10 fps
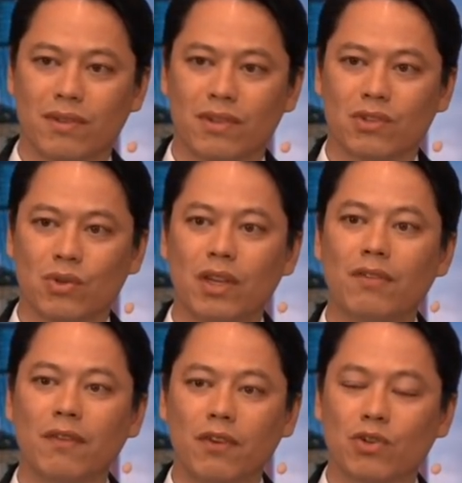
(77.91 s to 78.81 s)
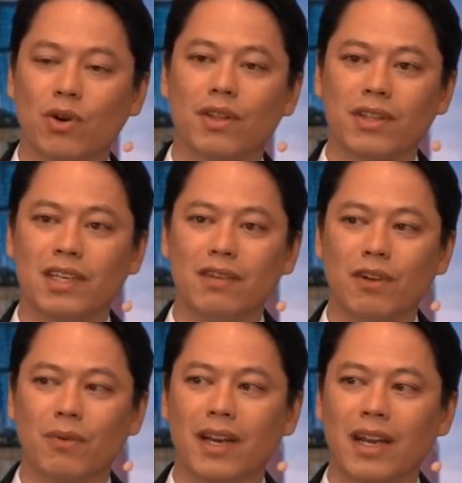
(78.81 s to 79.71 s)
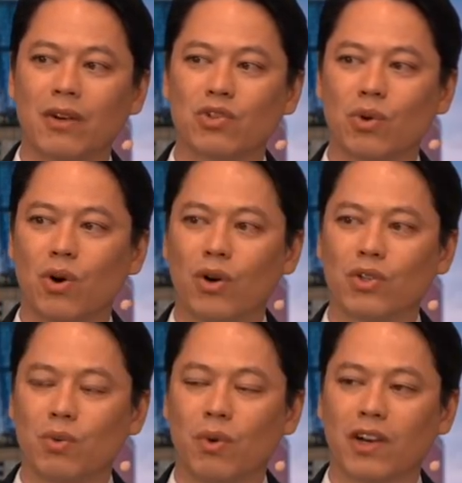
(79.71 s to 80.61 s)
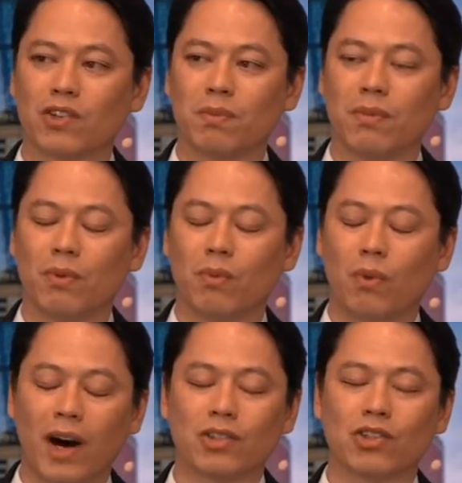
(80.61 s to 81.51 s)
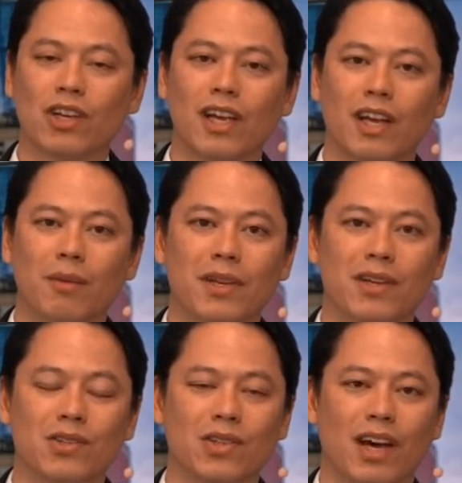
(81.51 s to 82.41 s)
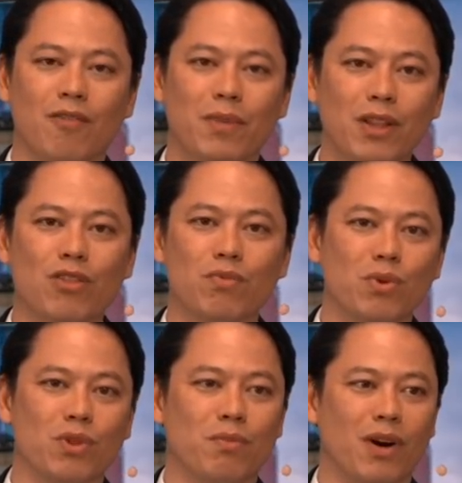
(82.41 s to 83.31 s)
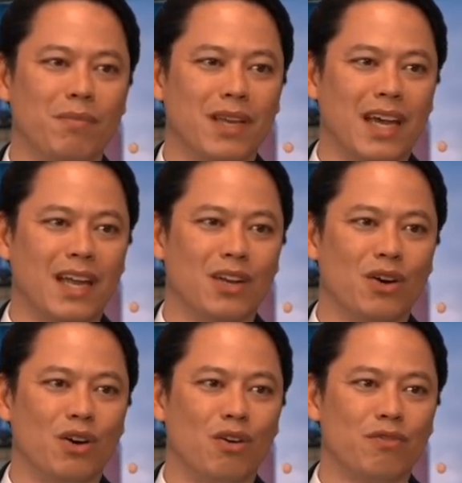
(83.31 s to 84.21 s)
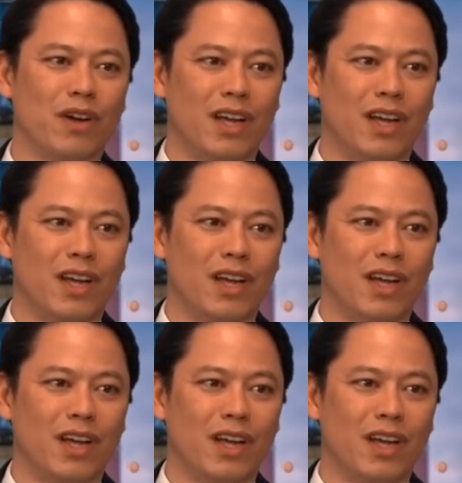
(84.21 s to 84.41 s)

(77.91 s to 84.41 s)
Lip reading: So even if you turn on the TV right now, it's so hard to watch because I've been through the propaganda of